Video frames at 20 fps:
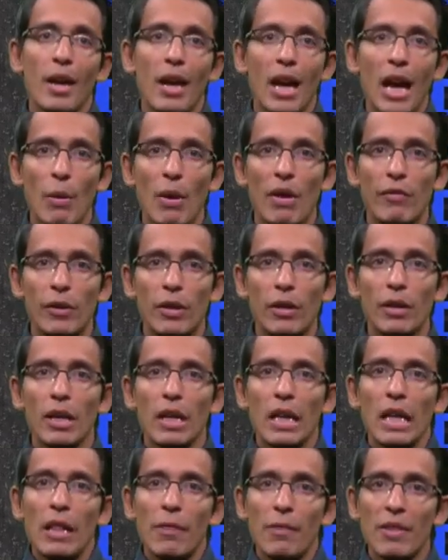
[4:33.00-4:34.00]
However,
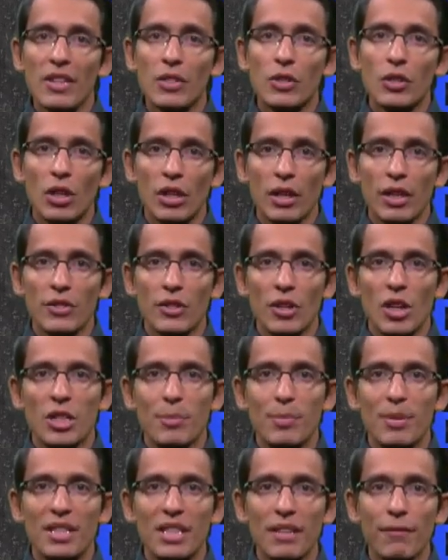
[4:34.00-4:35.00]
these circuits are
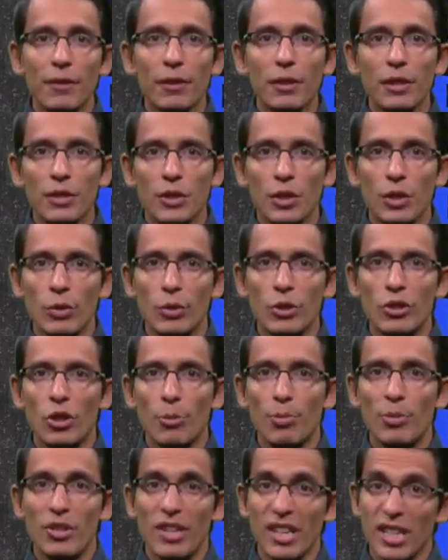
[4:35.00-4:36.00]
specifically tuned to a
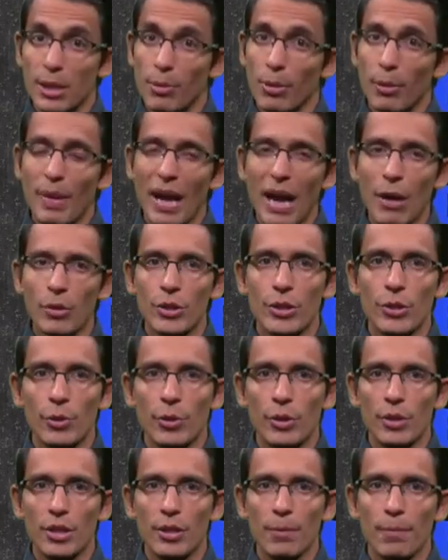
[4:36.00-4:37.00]
predictable power
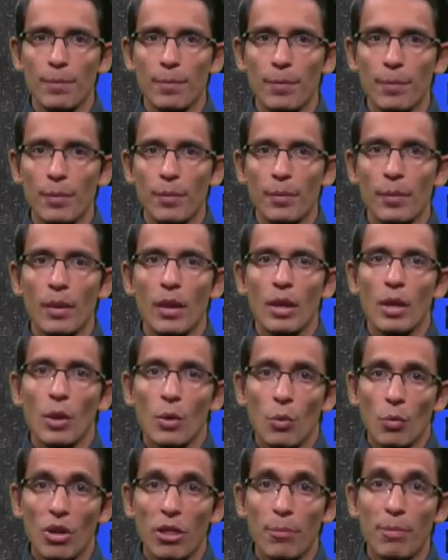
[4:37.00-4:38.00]
source.
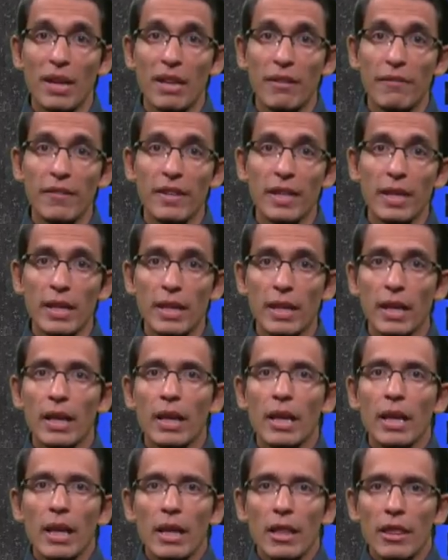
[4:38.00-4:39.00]
With PV,
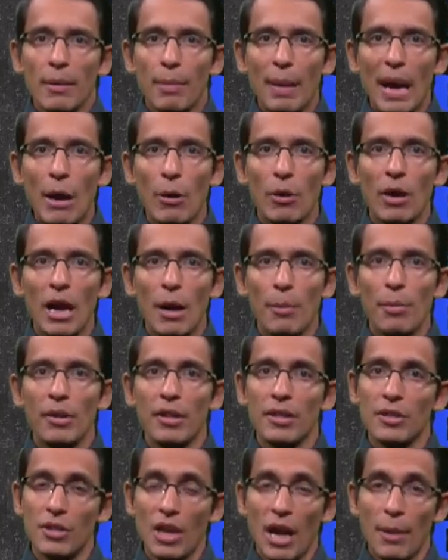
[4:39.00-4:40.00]
the power output
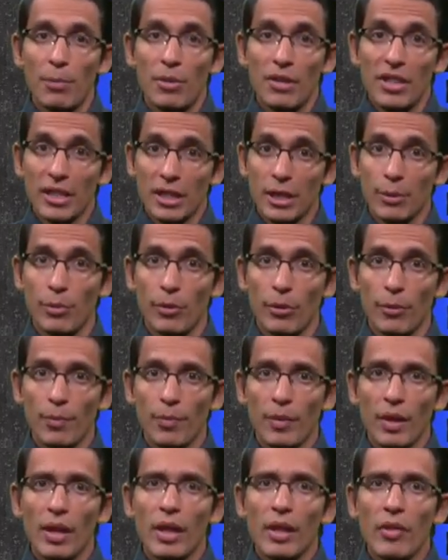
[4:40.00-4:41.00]
is not predictable.
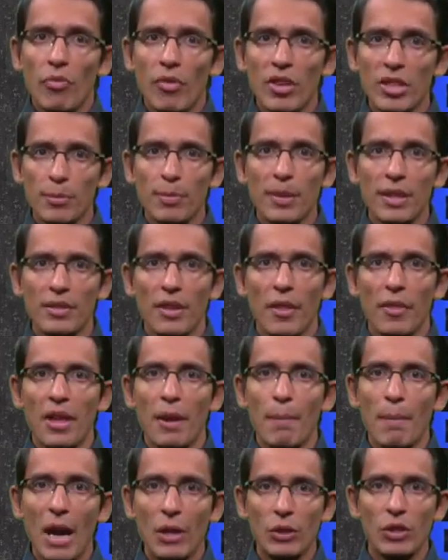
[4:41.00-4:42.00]
This means that the
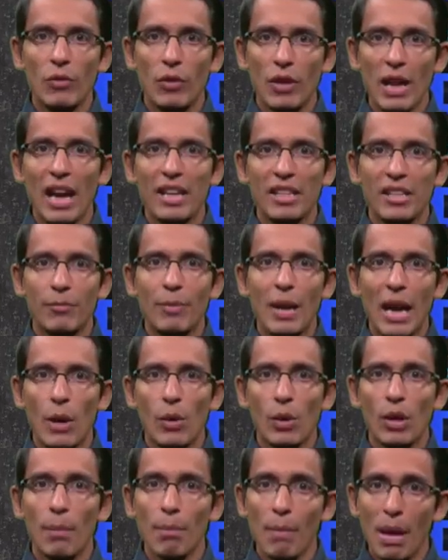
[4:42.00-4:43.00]
amount of reactive
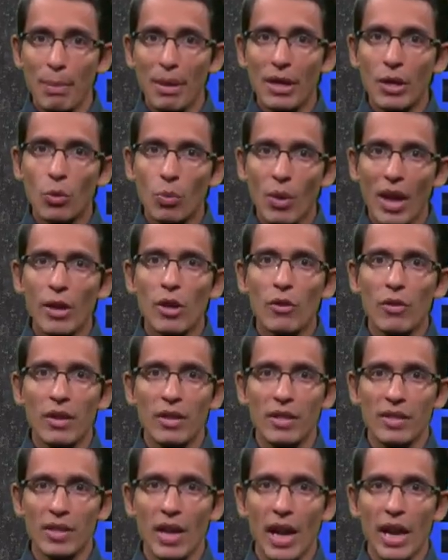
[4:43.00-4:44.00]
power may be greater than
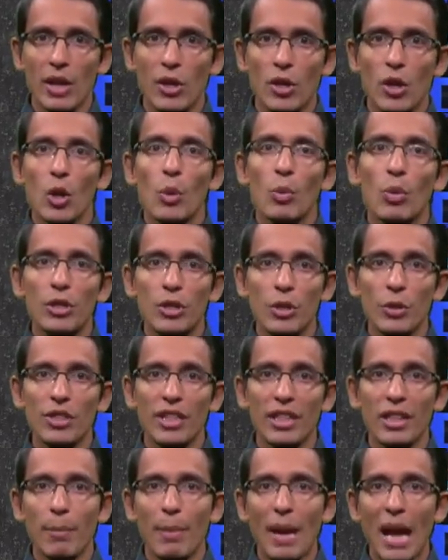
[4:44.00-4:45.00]
desired,
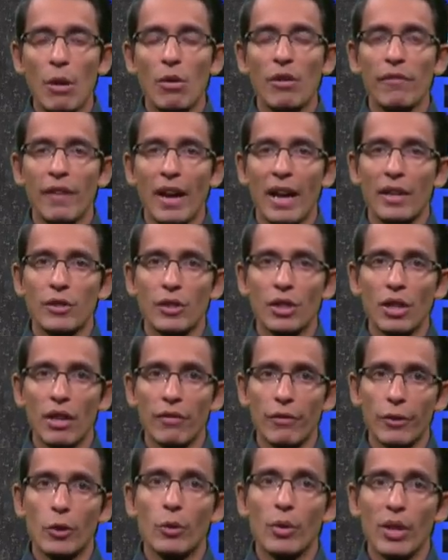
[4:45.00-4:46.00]
reducing the power factor
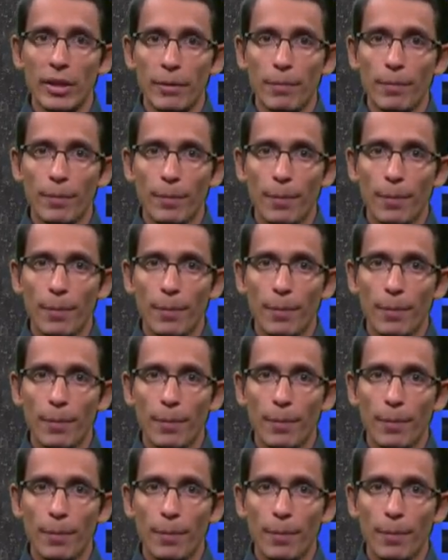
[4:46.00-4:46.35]
of a grid.